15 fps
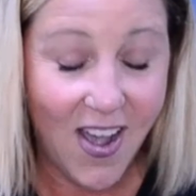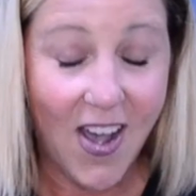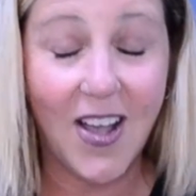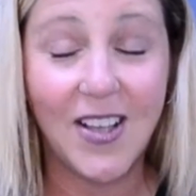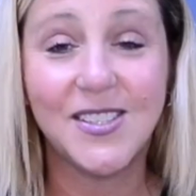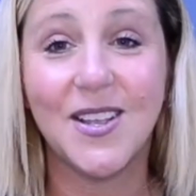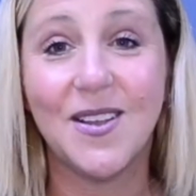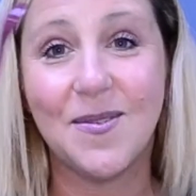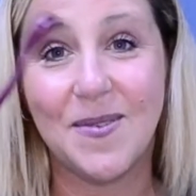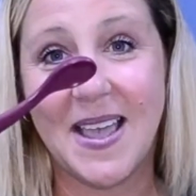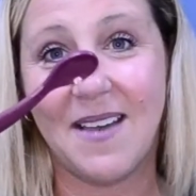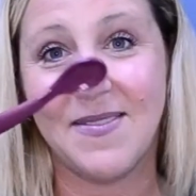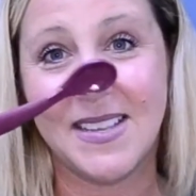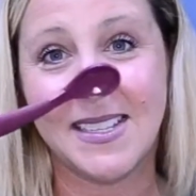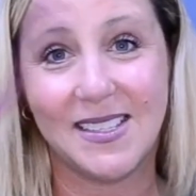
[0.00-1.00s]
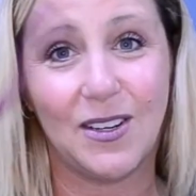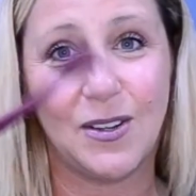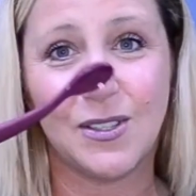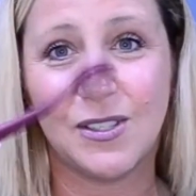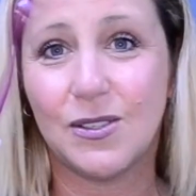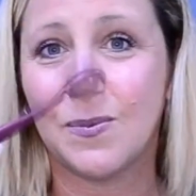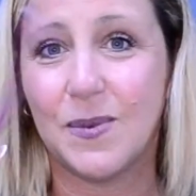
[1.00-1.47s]
Also we have these little
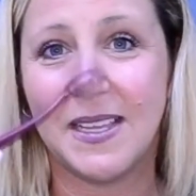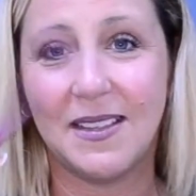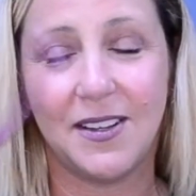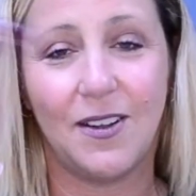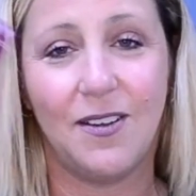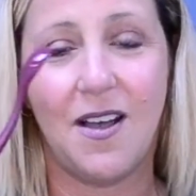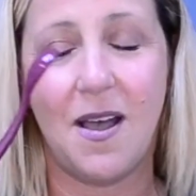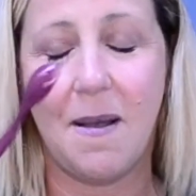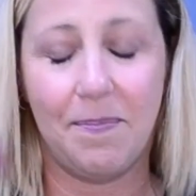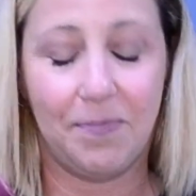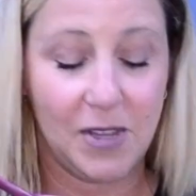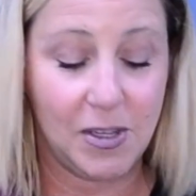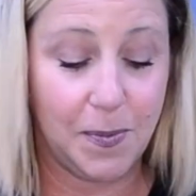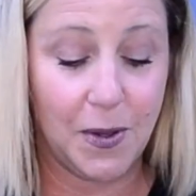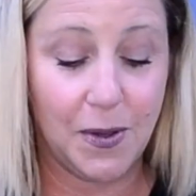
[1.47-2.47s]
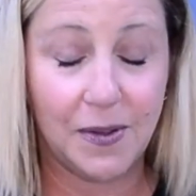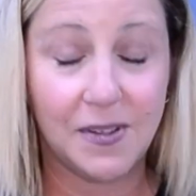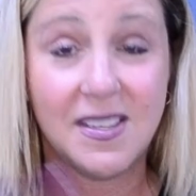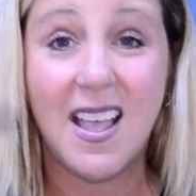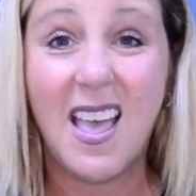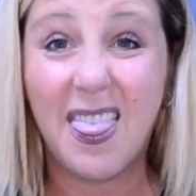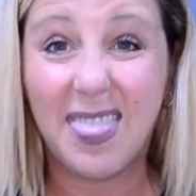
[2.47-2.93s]
sweet little um,
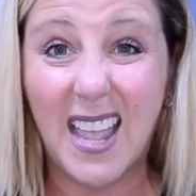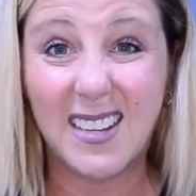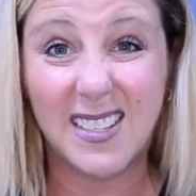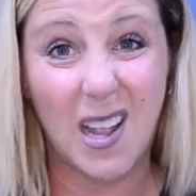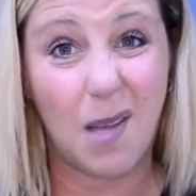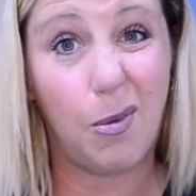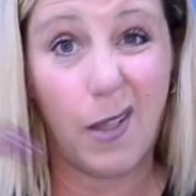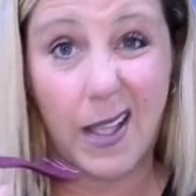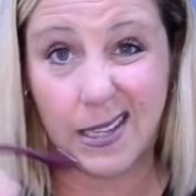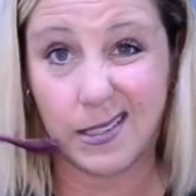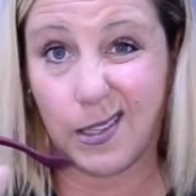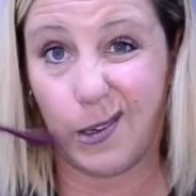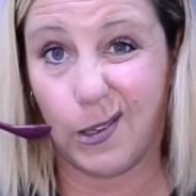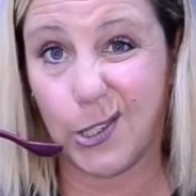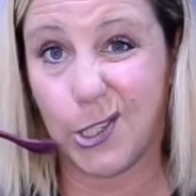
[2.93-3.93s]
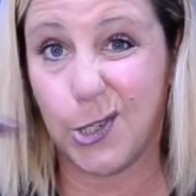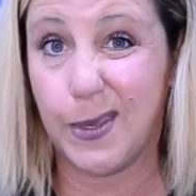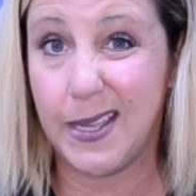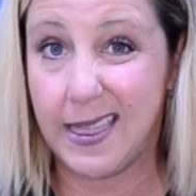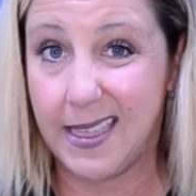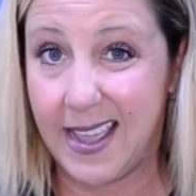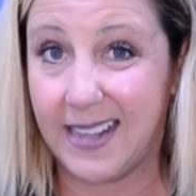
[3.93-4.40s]
spoons that double as little
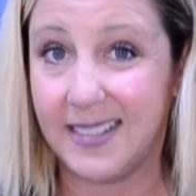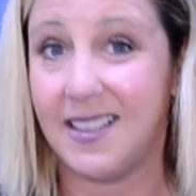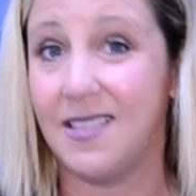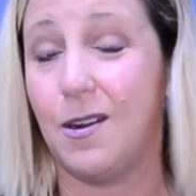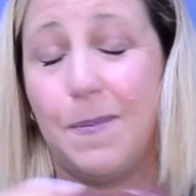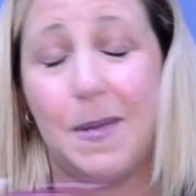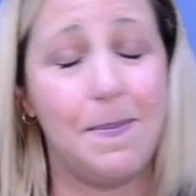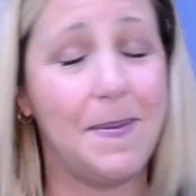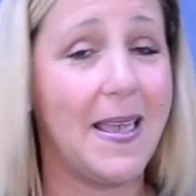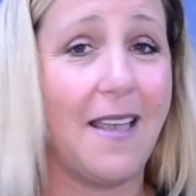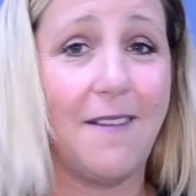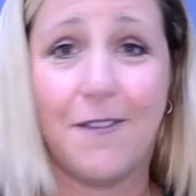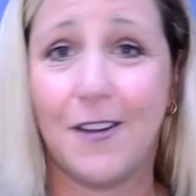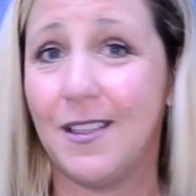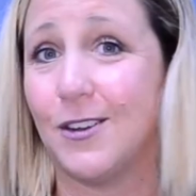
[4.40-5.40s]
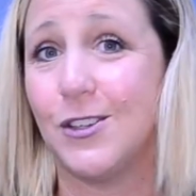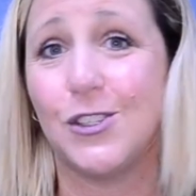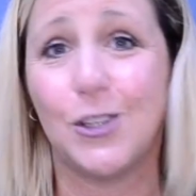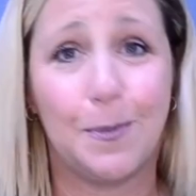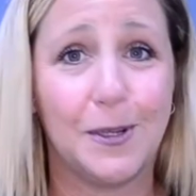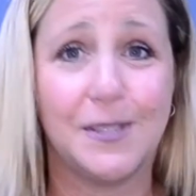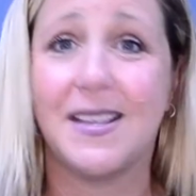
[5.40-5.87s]
chewy things and they're BPA free. They're
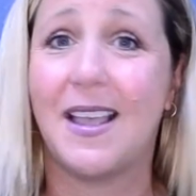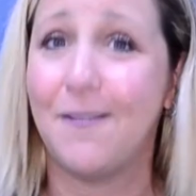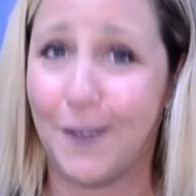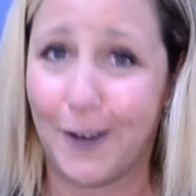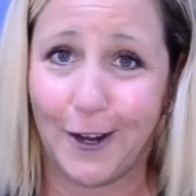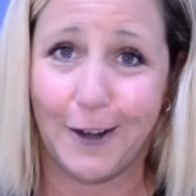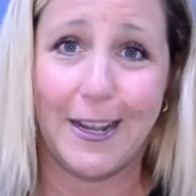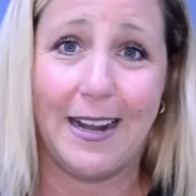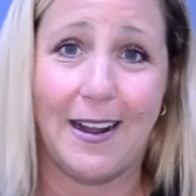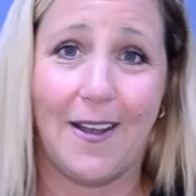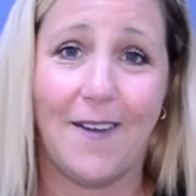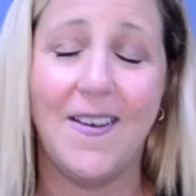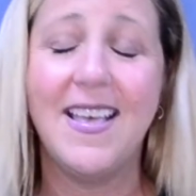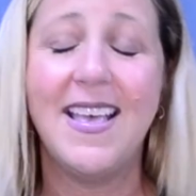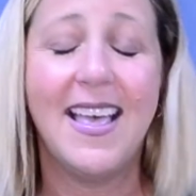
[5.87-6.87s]
super safe for your kiddo.